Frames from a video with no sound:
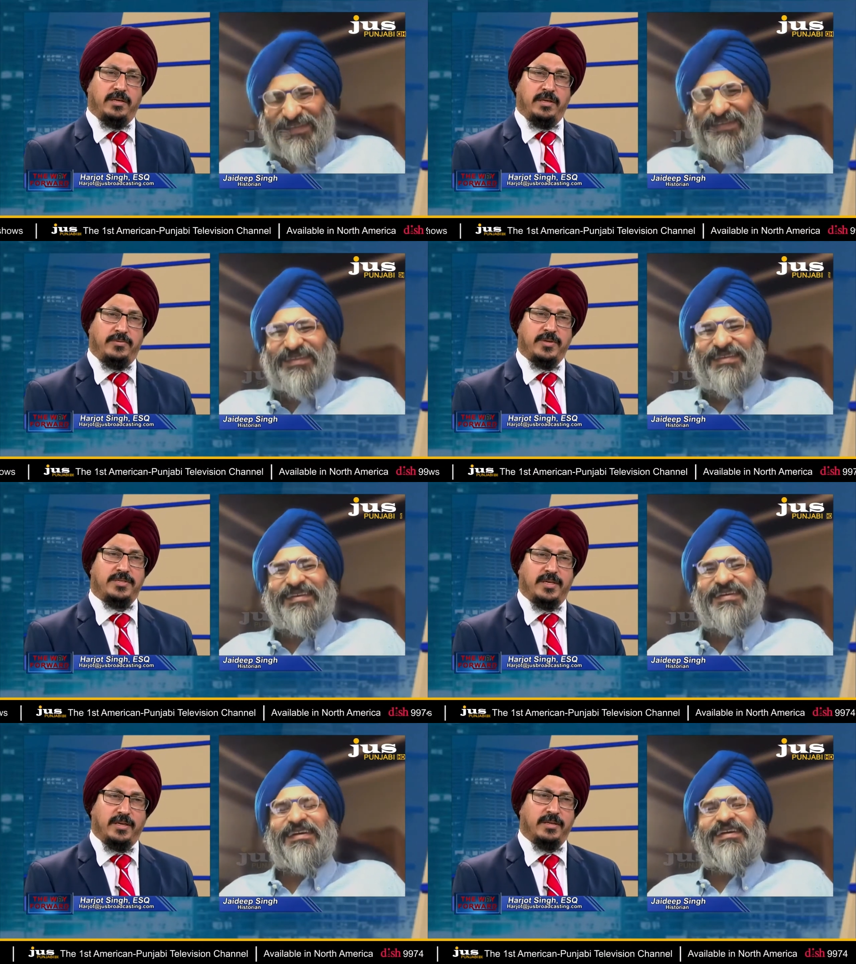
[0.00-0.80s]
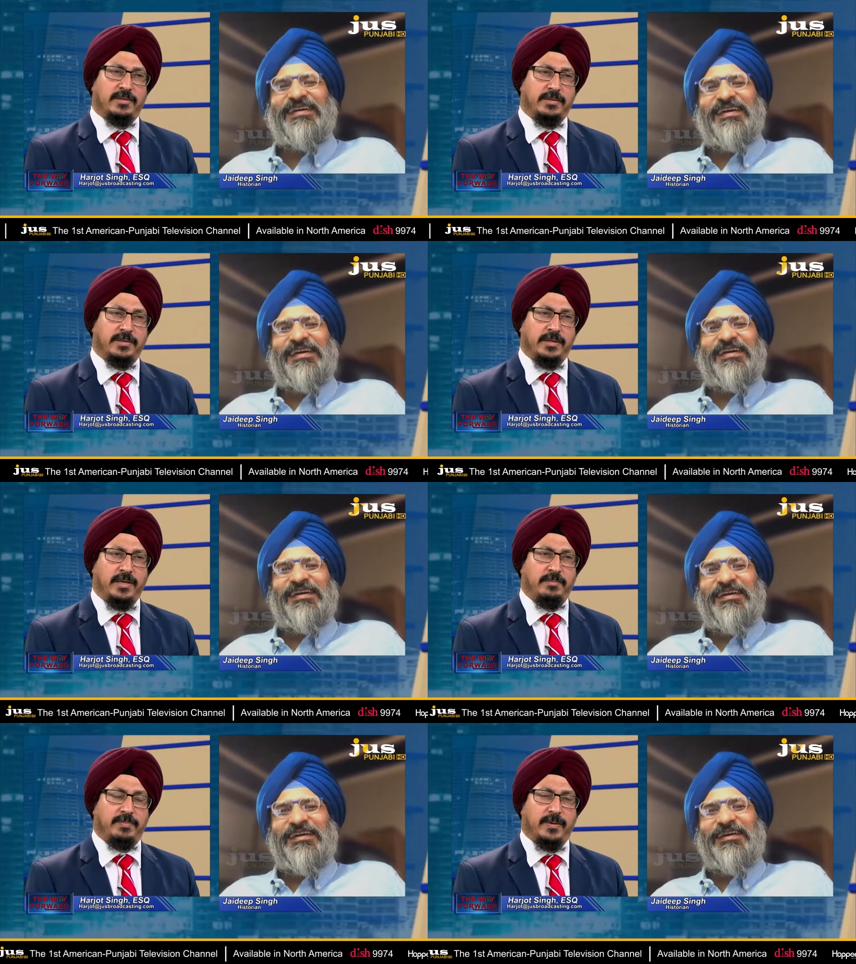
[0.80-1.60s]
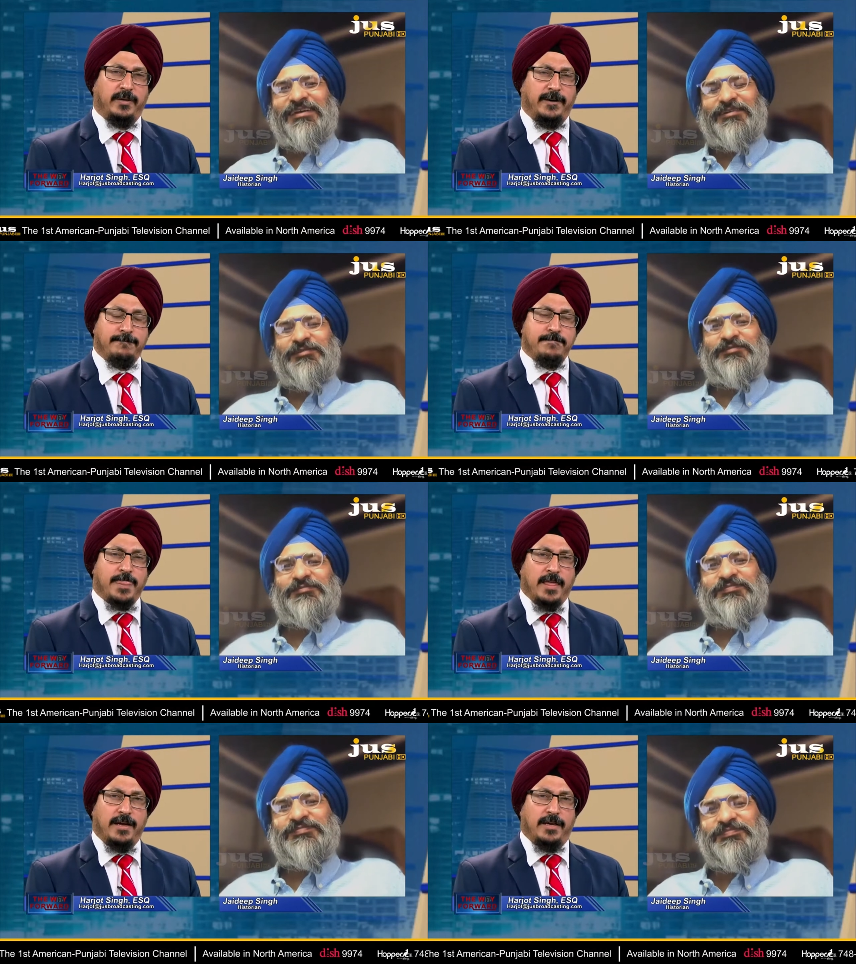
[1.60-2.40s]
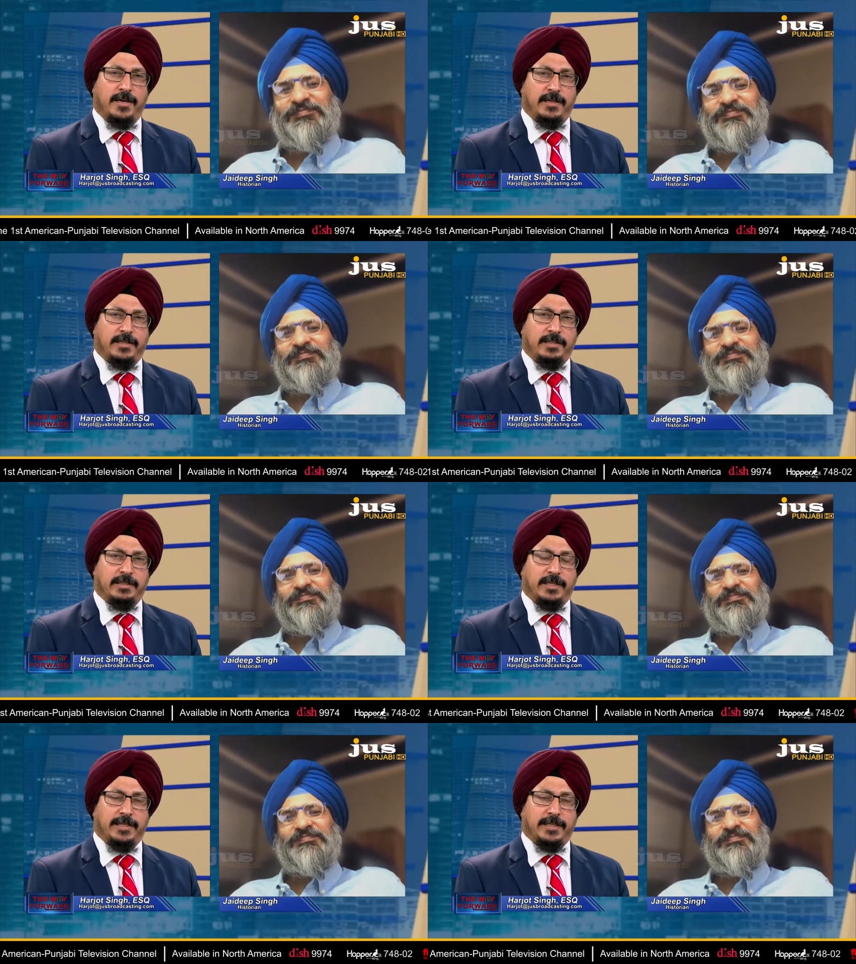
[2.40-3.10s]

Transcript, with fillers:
Speaker 1: Interesting. Uh, uh, you know, uh, uh,